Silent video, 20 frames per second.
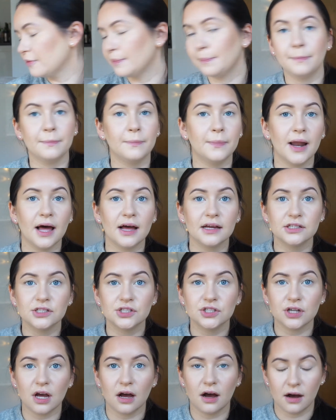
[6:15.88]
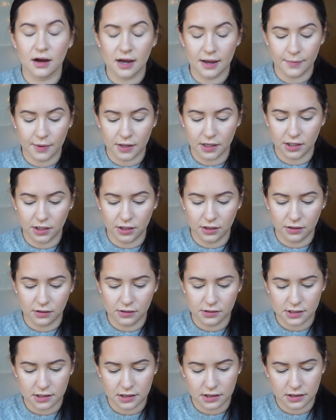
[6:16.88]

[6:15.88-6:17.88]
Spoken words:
for blush, I'm going to use